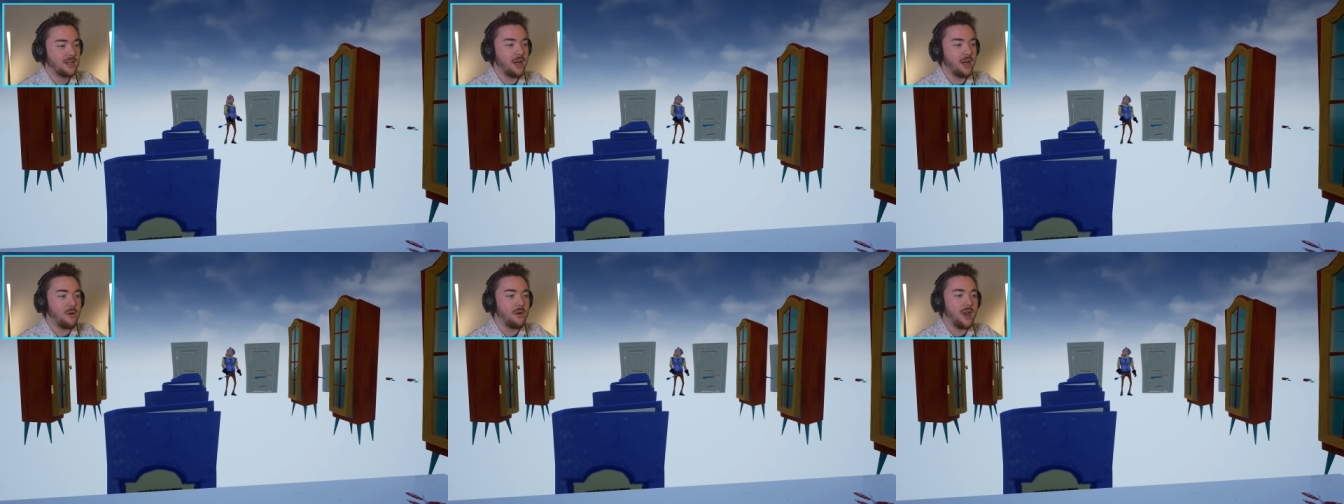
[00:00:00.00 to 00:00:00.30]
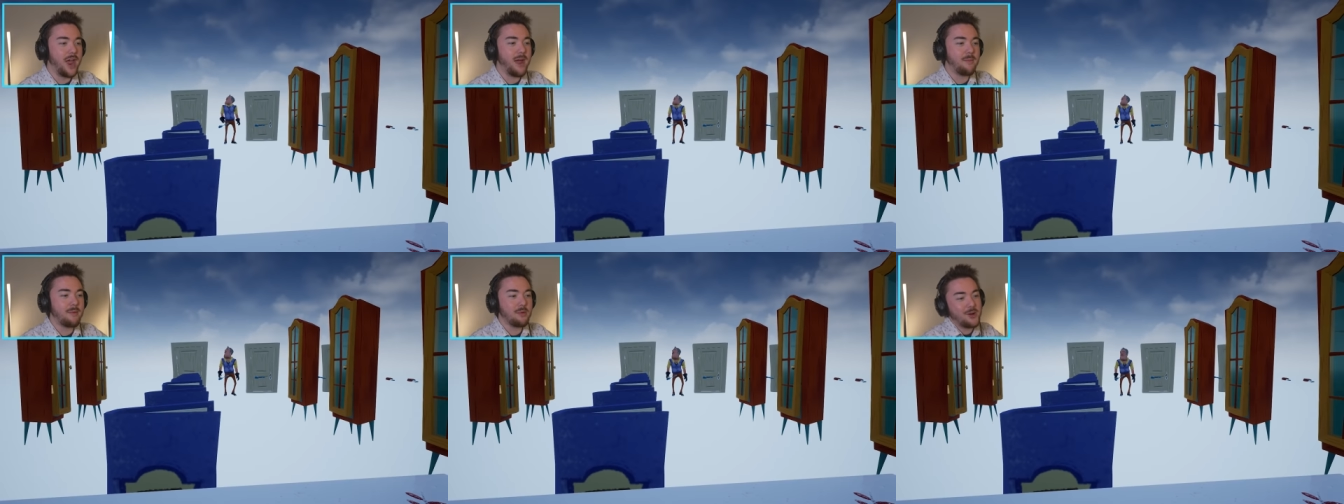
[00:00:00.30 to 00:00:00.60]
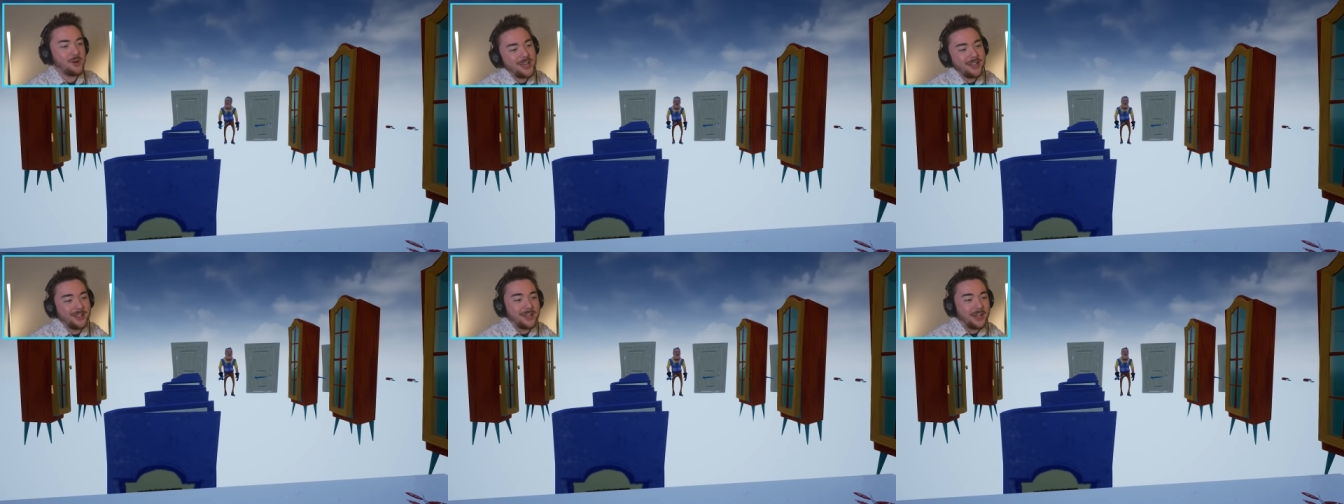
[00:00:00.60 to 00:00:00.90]
Yo neighbor,
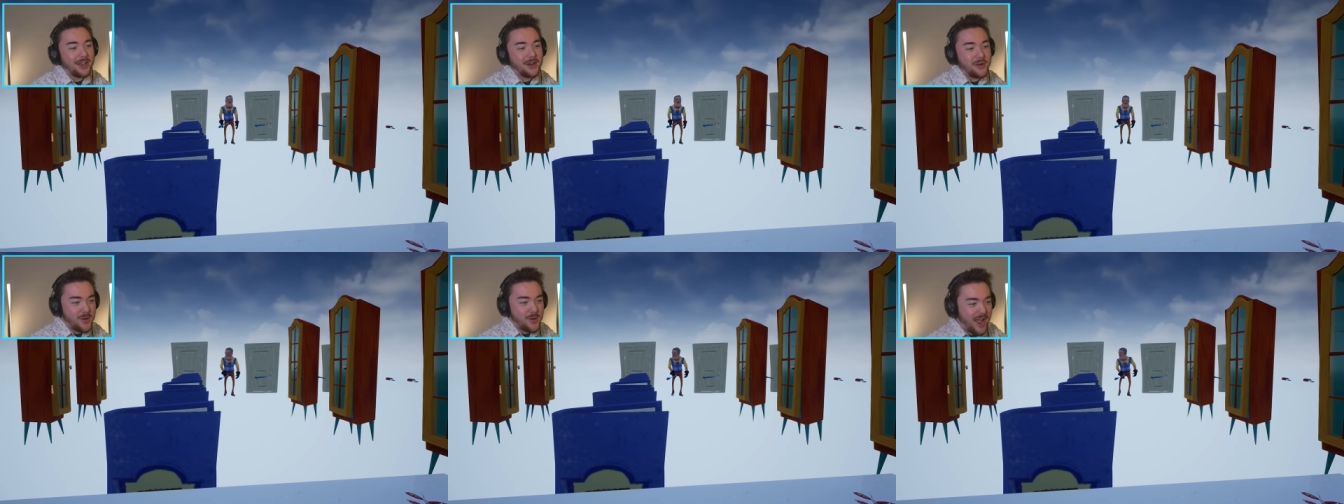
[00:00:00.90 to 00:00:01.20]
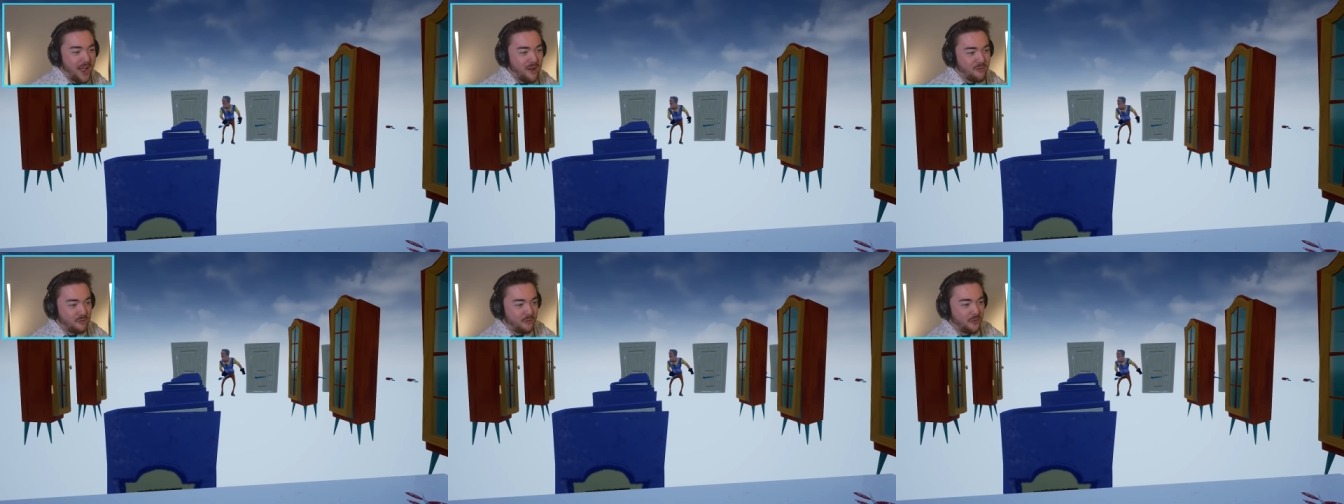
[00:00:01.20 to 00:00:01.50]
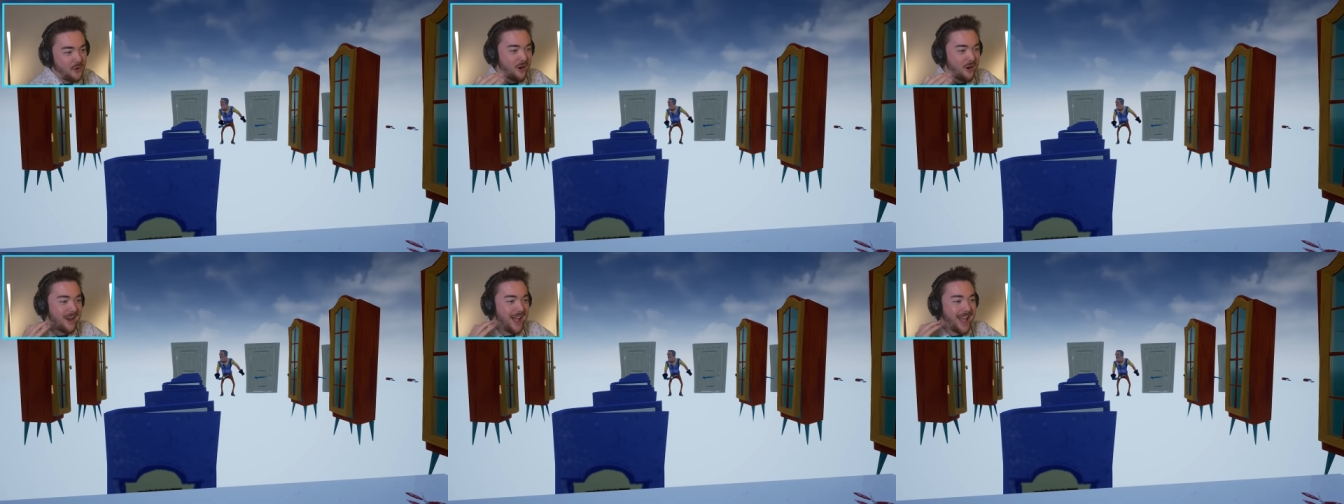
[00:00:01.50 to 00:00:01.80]
what are you looking around
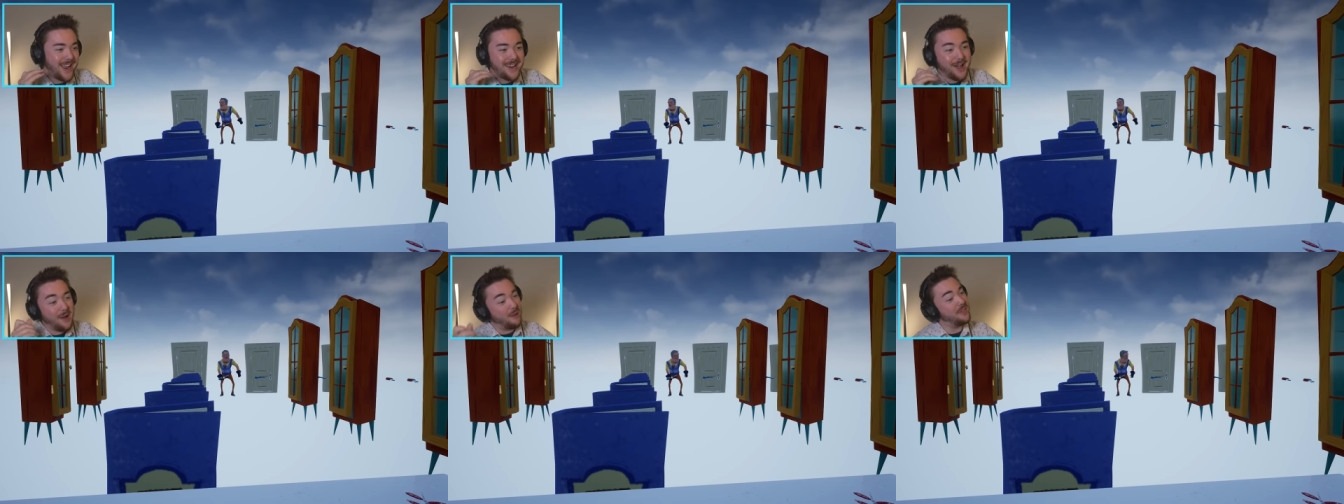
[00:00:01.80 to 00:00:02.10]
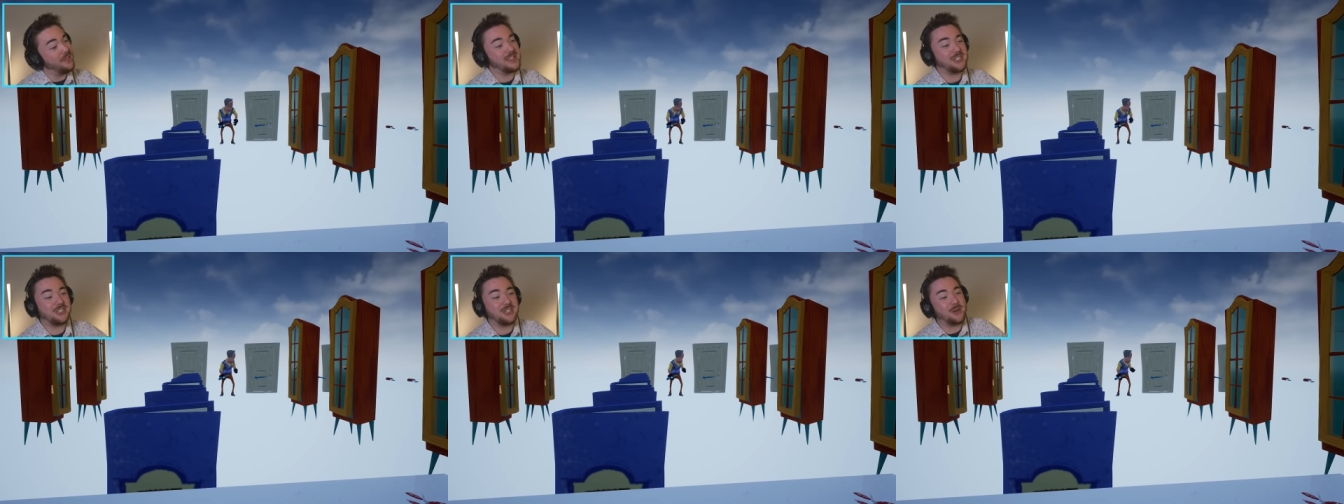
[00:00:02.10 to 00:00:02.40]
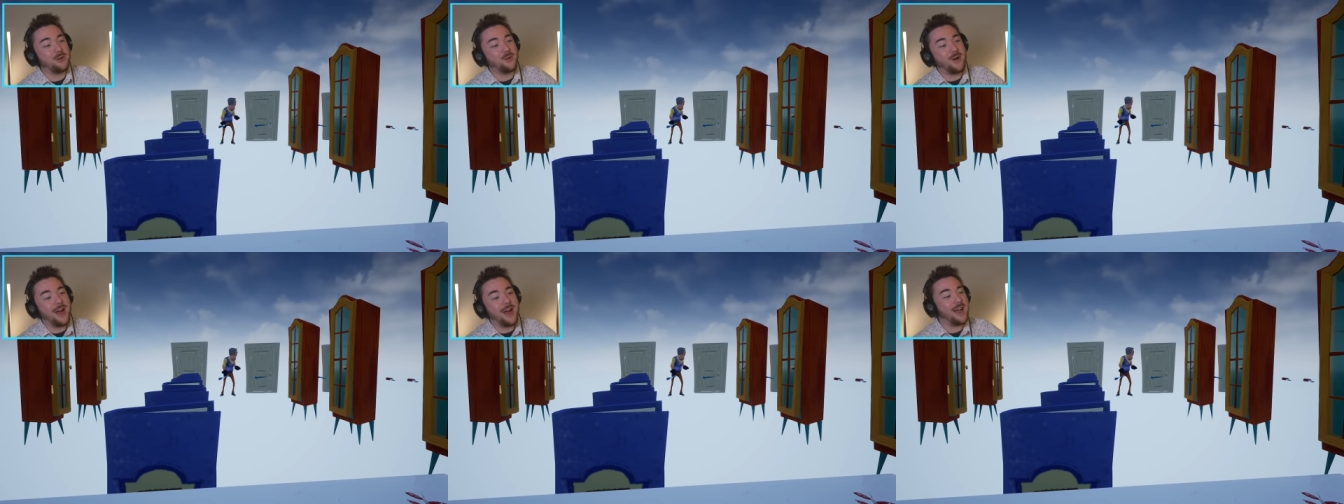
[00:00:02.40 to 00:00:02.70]
for? I know that
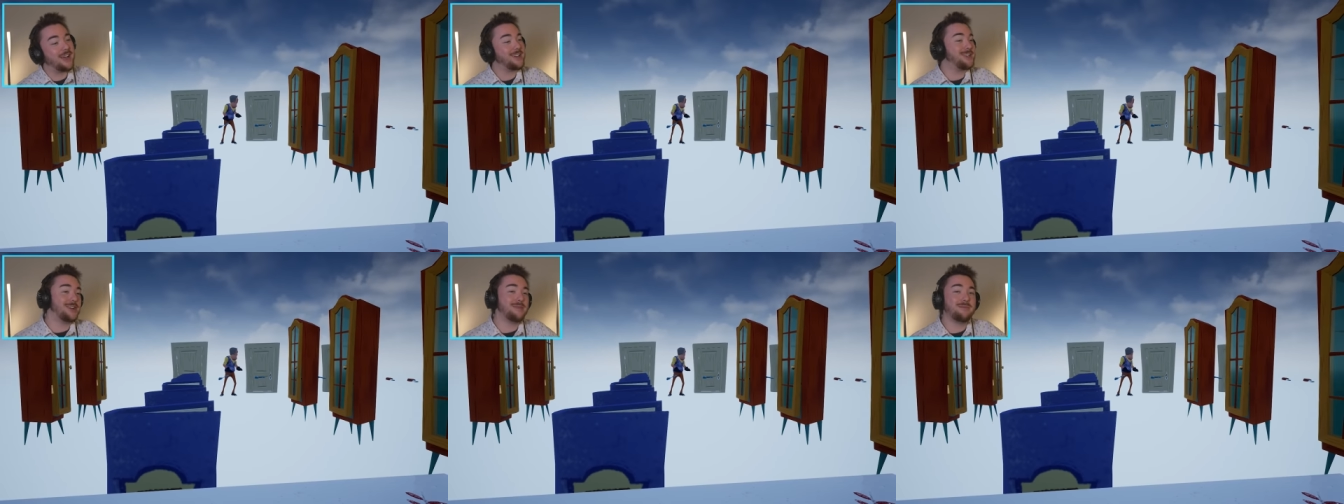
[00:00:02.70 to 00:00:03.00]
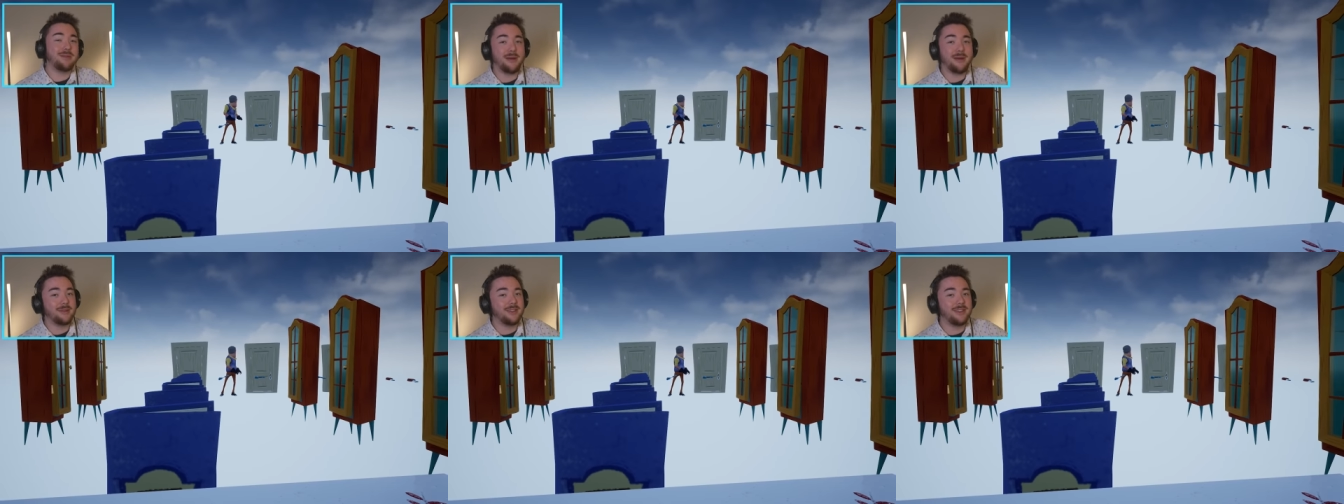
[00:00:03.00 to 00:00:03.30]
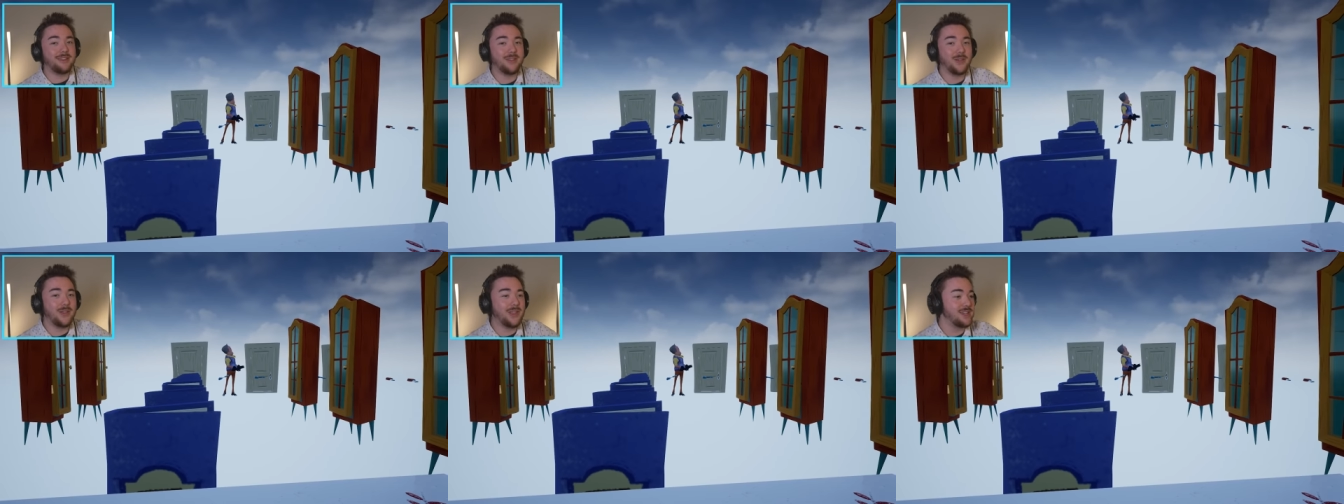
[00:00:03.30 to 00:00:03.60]
you couldn't be able
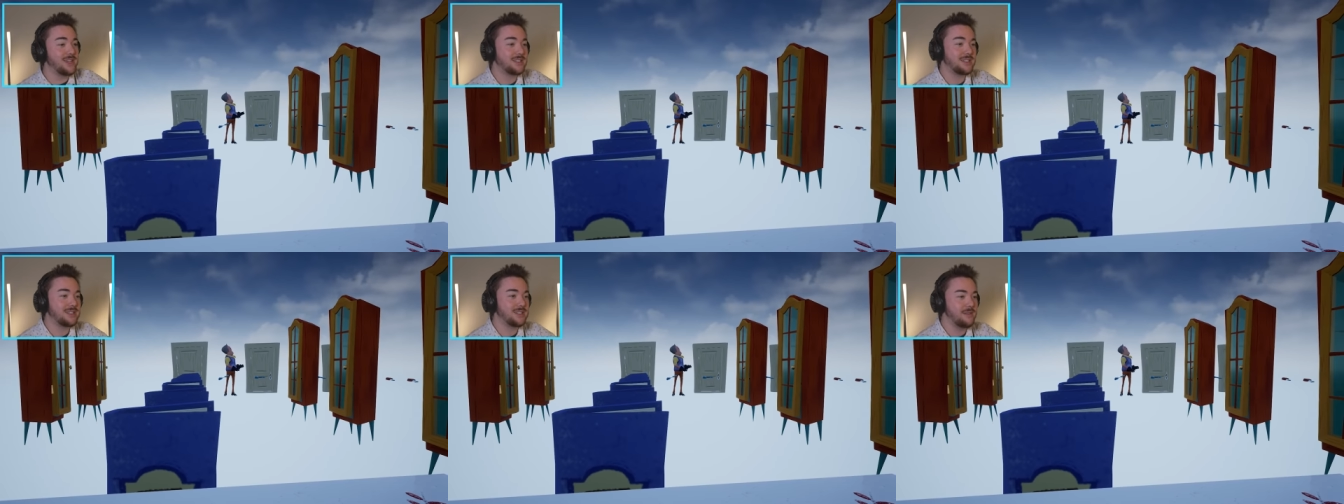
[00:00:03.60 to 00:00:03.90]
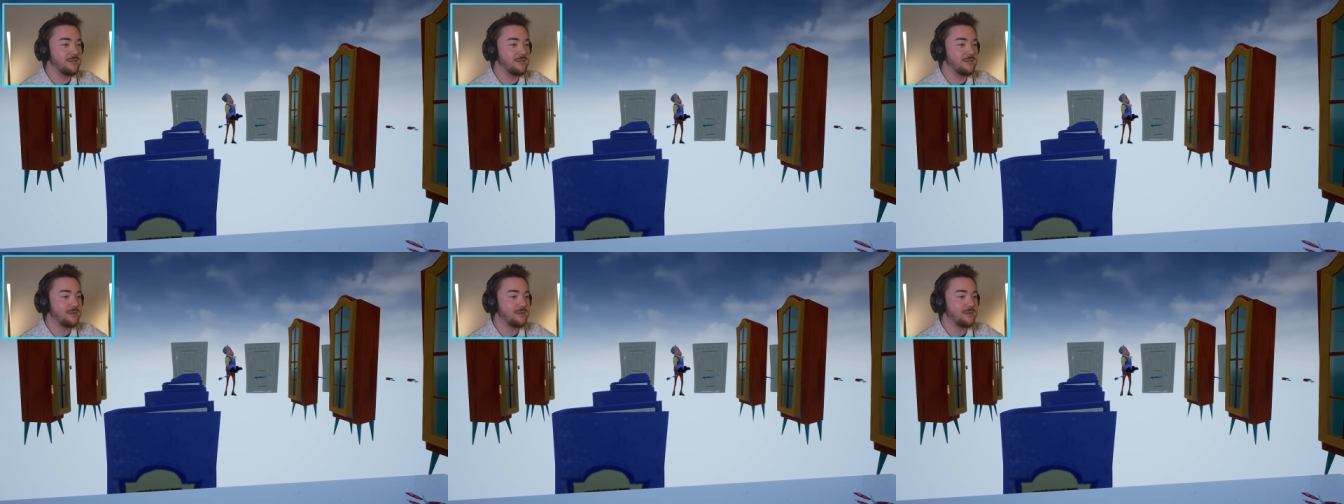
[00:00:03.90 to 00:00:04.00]
to do this.